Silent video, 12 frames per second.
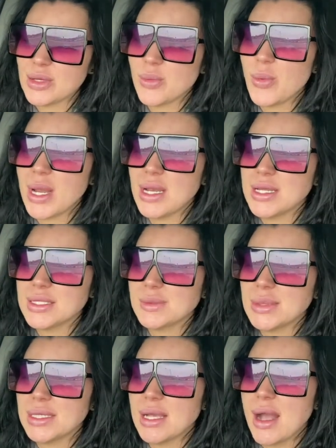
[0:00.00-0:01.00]
So when has
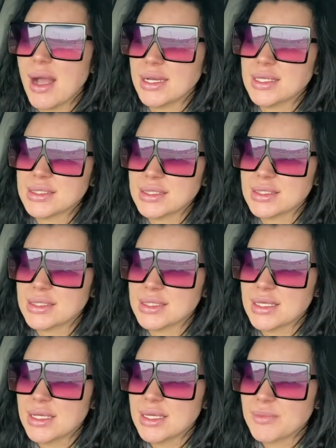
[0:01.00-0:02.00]
being honest
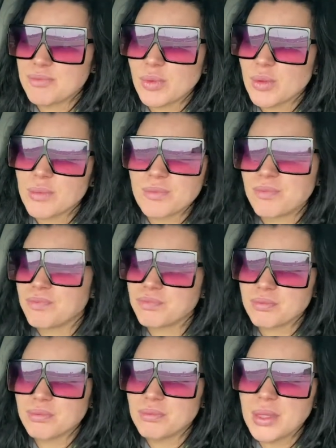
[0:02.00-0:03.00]

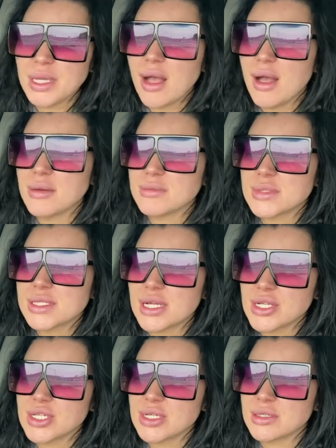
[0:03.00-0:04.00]
become
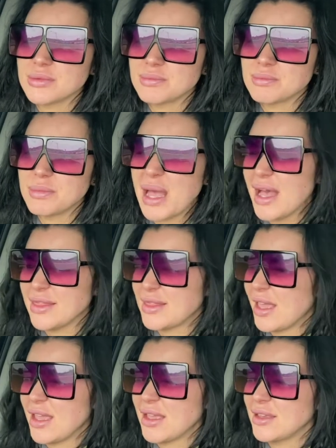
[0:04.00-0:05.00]
such a bad
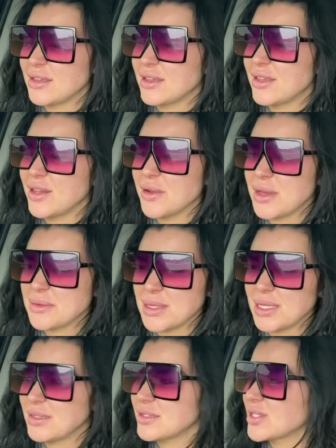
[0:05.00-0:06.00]
thing? You know what I
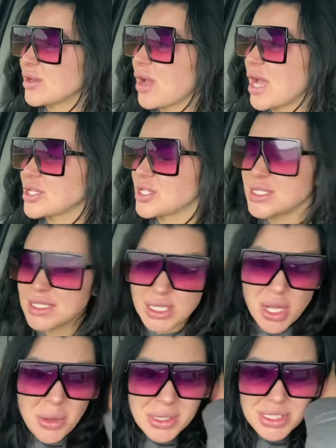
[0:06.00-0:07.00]
mean? So I should just say,
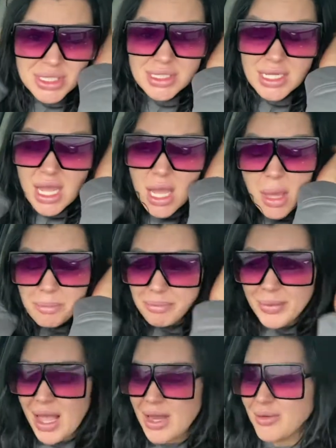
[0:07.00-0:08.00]
no, I
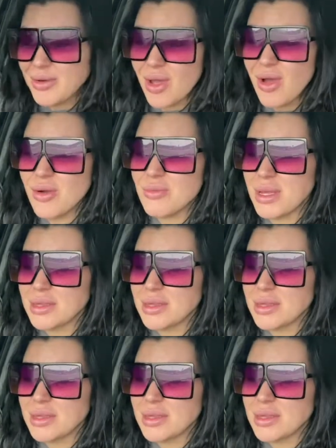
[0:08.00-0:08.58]
don't know.